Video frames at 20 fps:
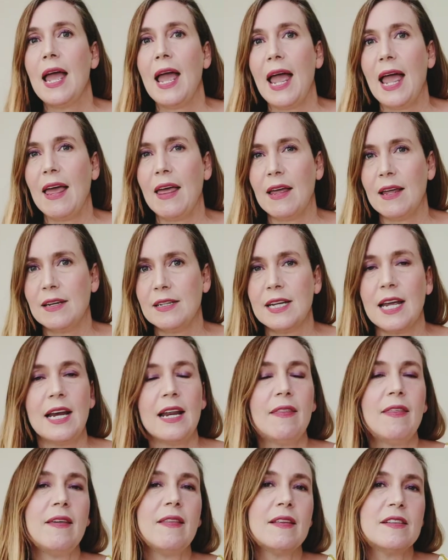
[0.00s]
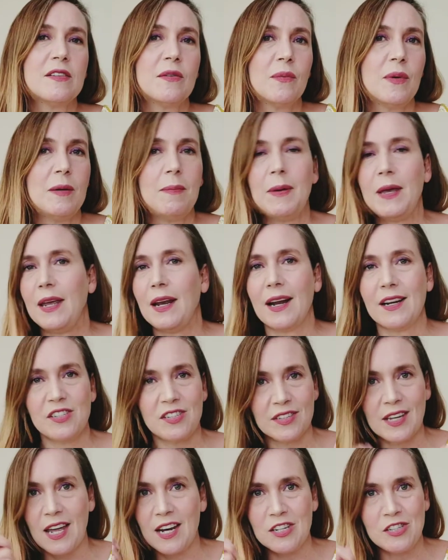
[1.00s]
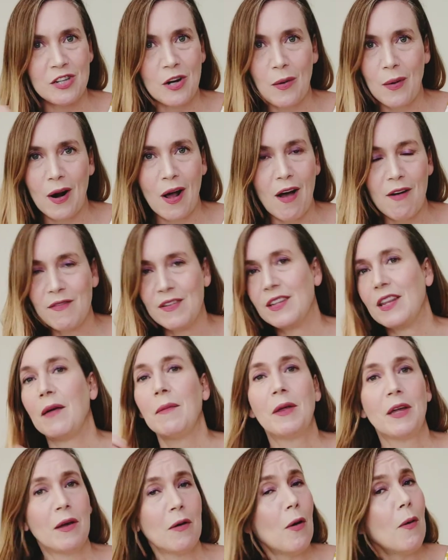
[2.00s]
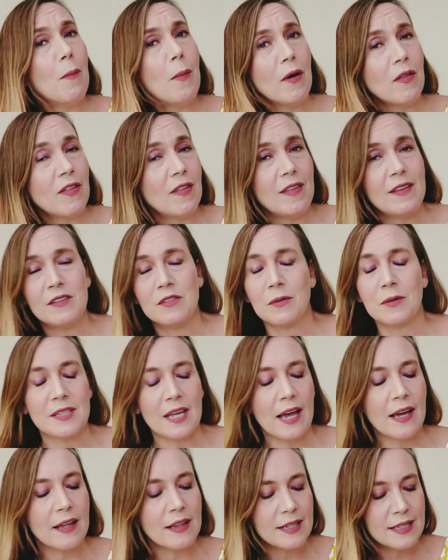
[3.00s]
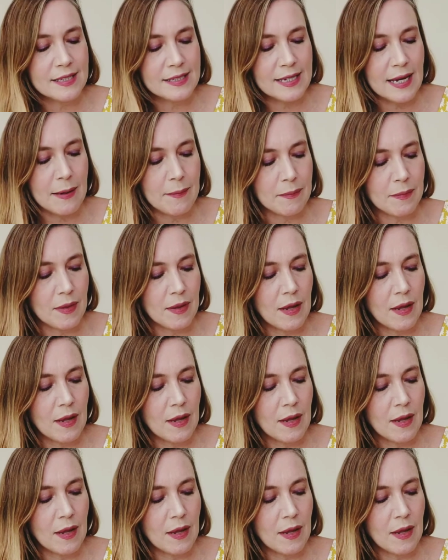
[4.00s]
and anything that's a repeat I just kind of show it off and like, oh, both of these are exactly the same.